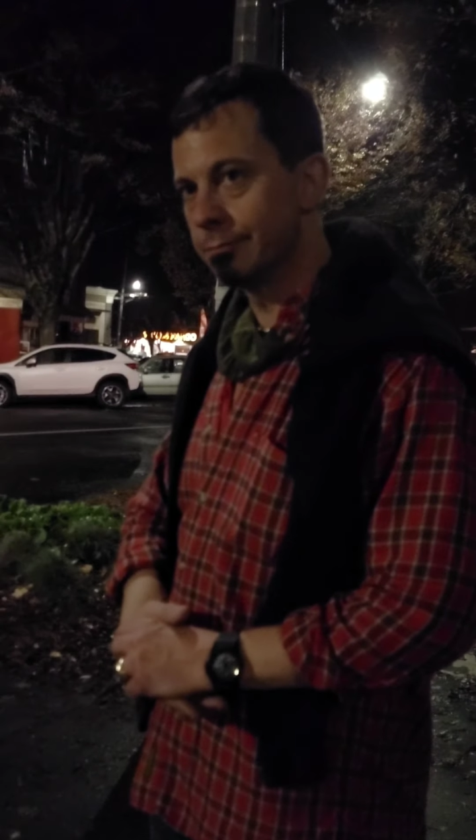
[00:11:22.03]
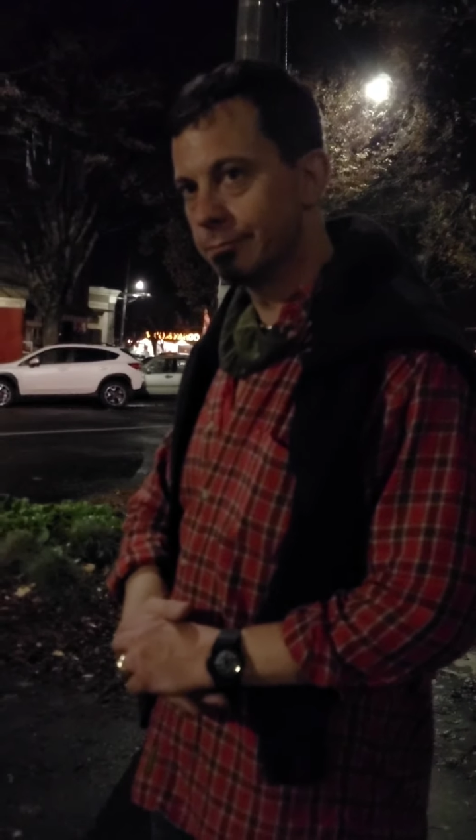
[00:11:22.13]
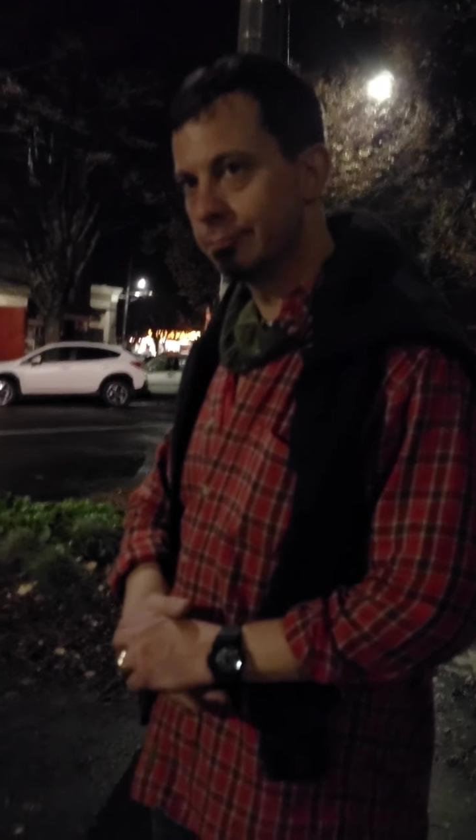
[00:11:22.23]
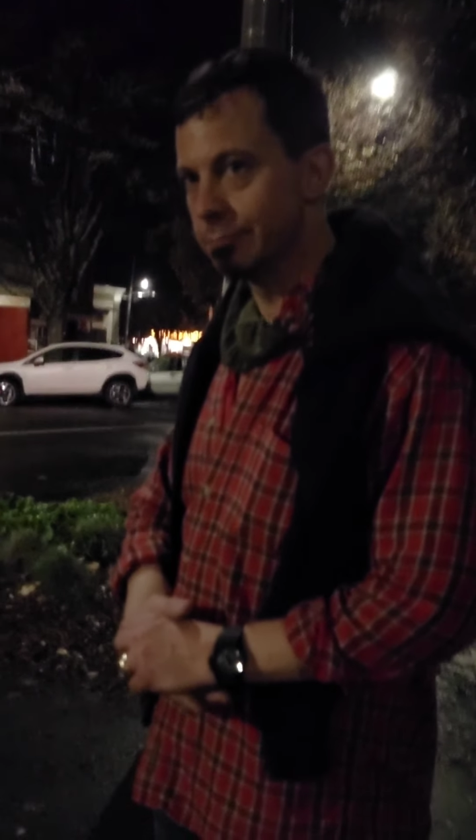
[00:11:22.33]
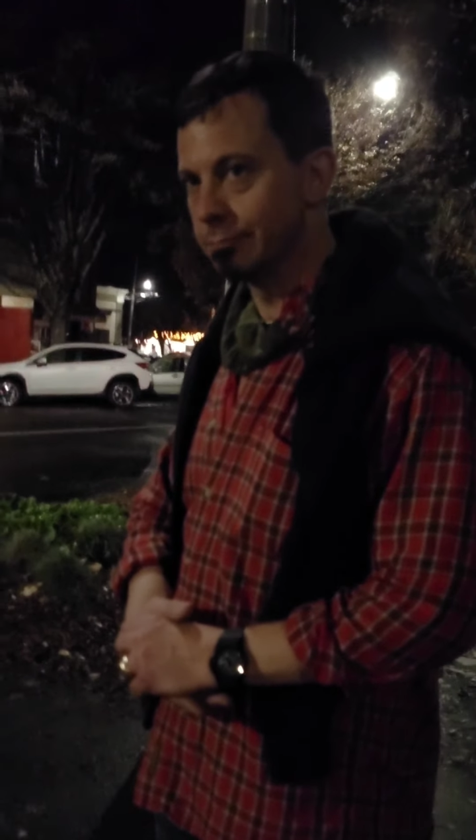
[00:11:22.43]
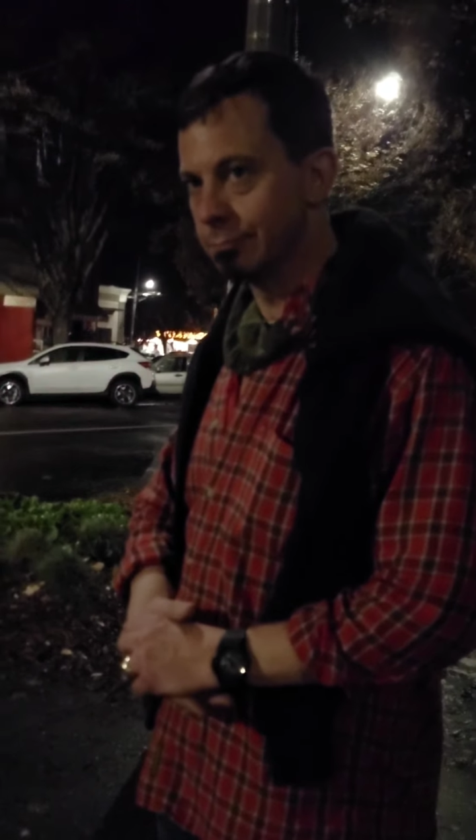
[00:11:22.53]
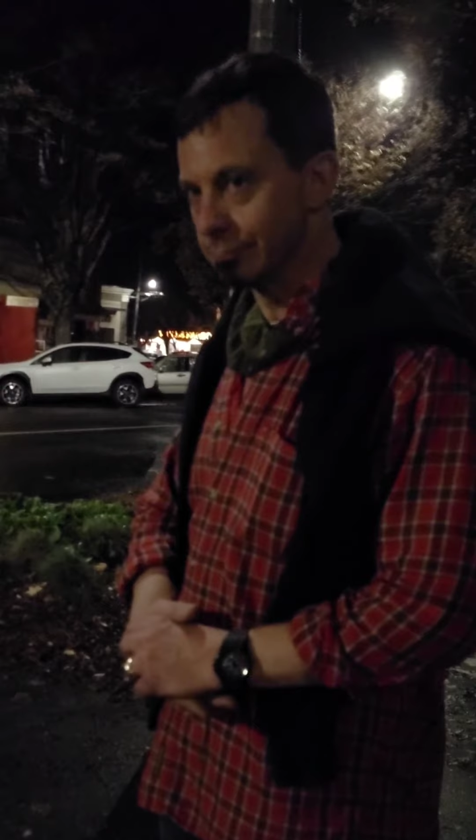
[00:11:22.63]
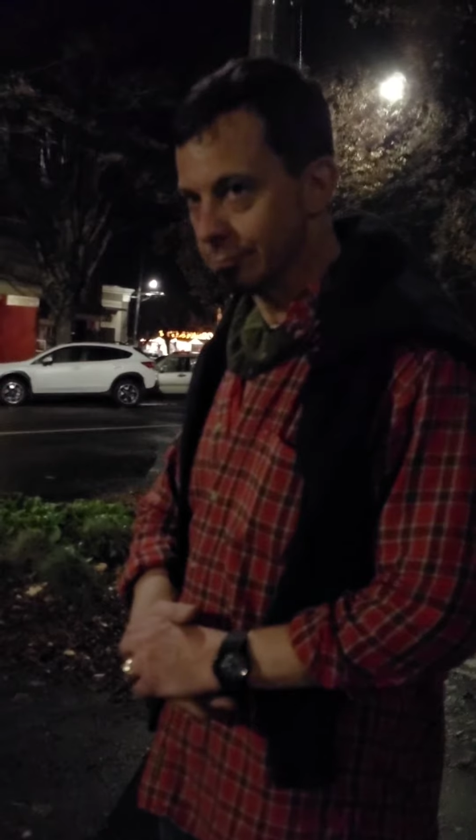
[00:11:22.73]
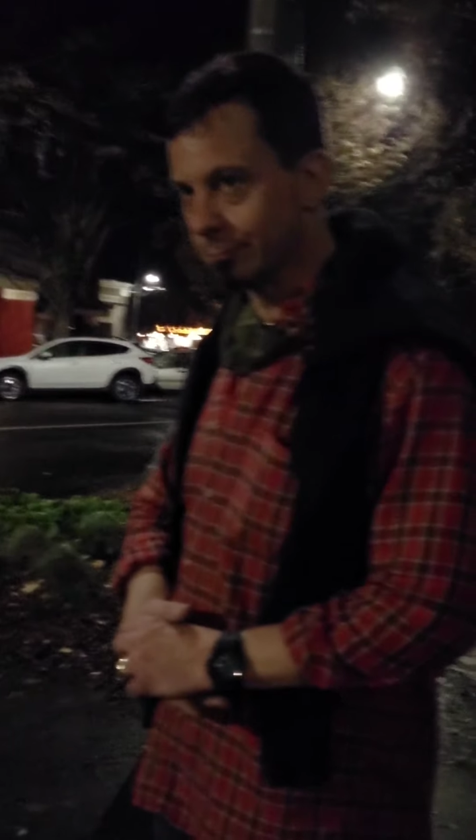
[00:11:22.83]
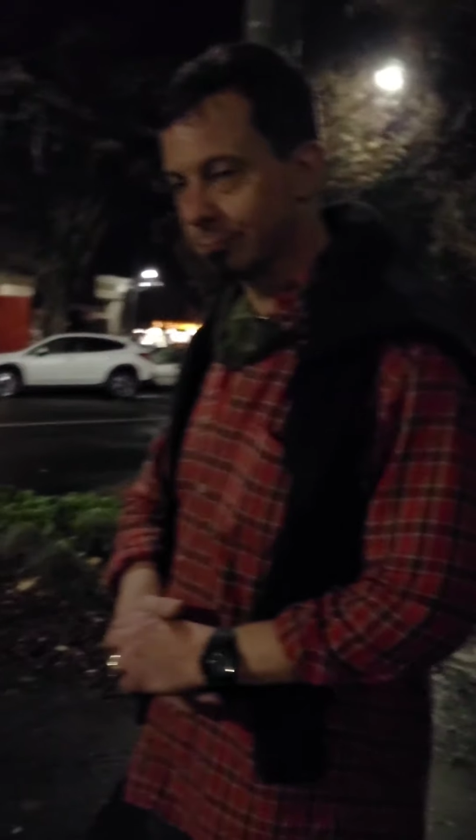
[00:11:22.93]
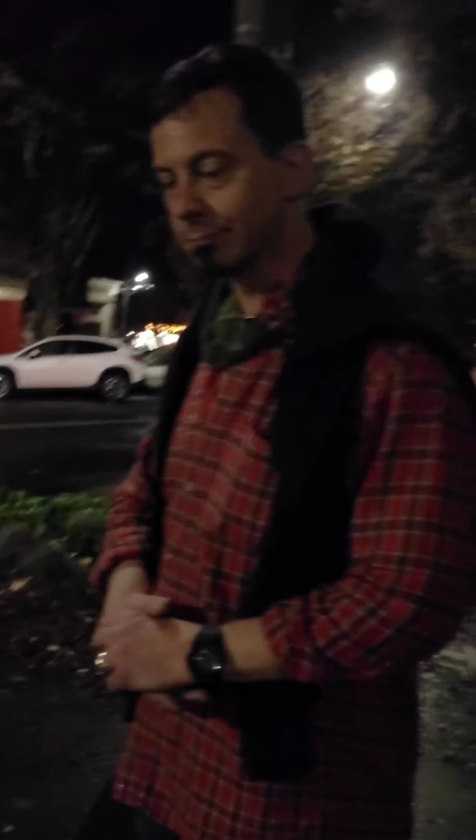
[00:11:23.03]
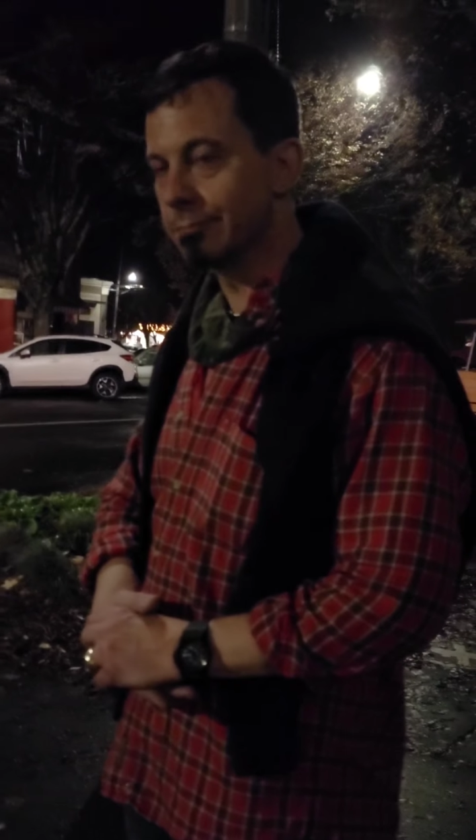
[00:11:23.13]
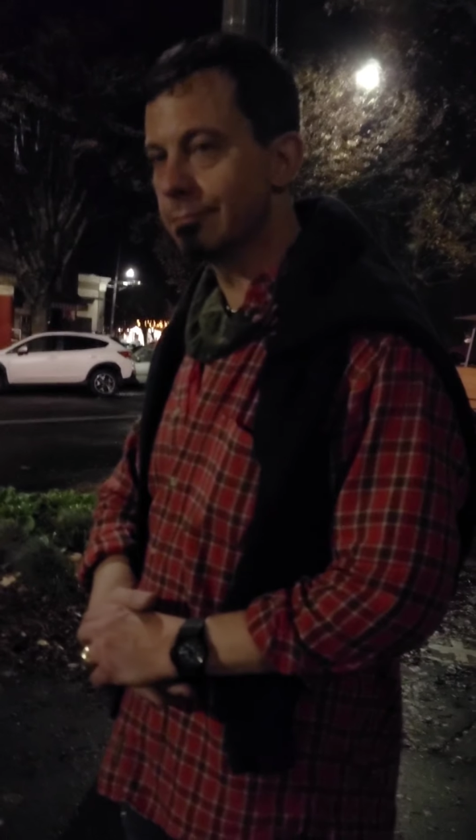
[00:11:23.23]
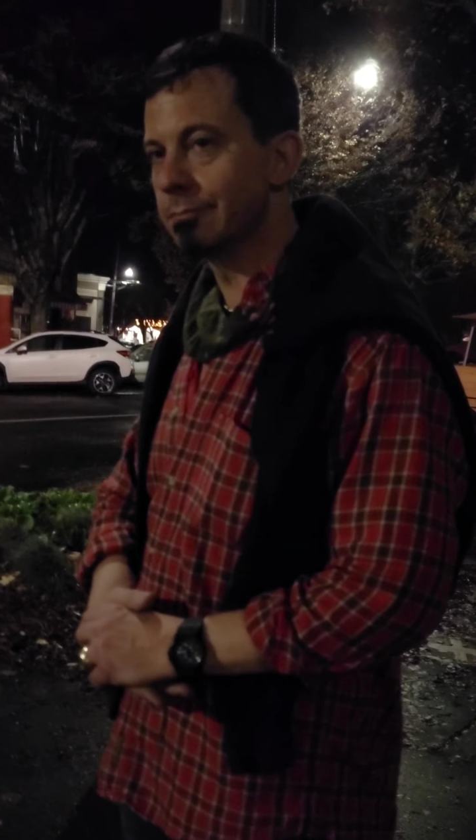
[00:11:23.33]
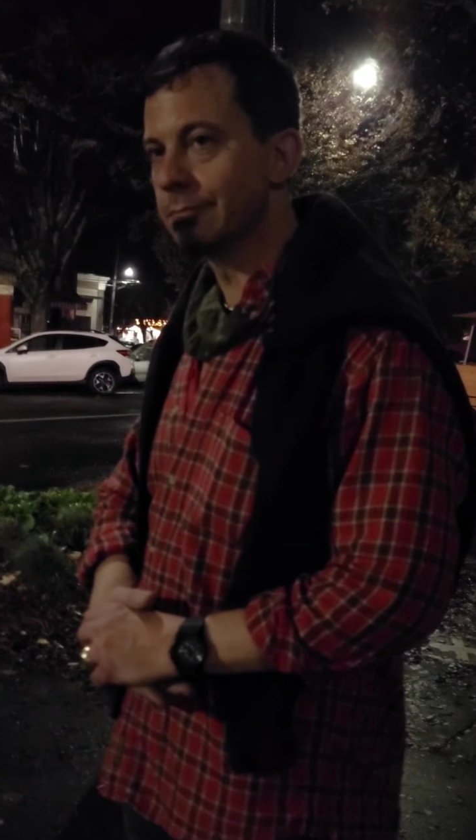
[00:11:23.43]
had that
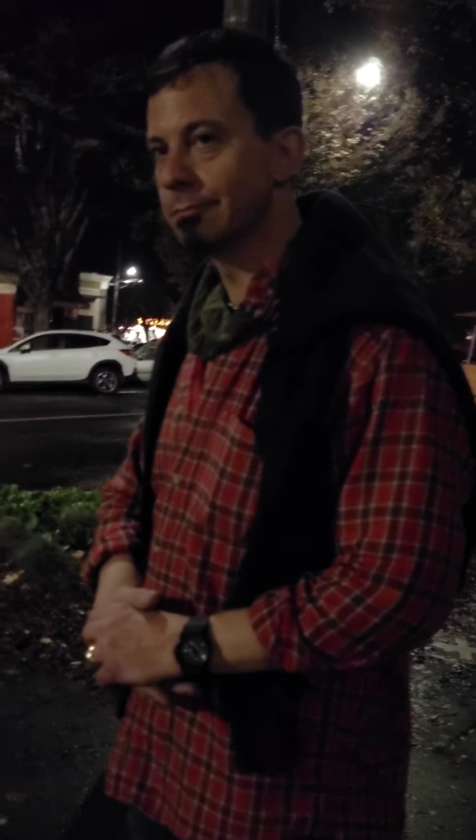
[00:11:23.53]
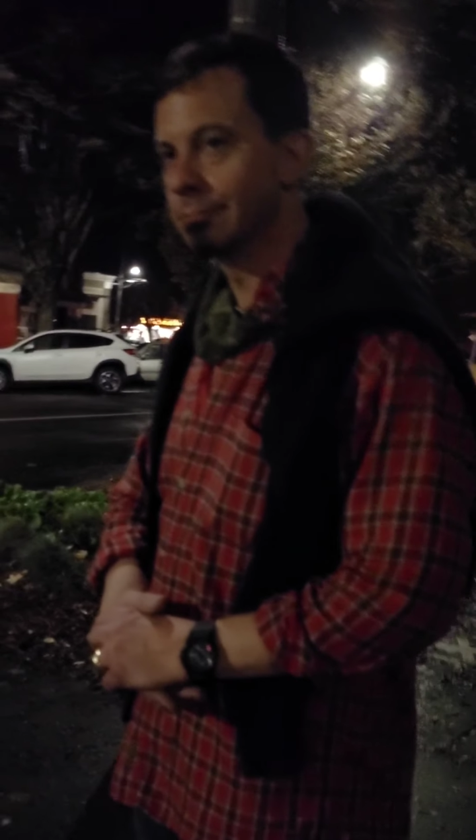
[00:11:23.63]
going on.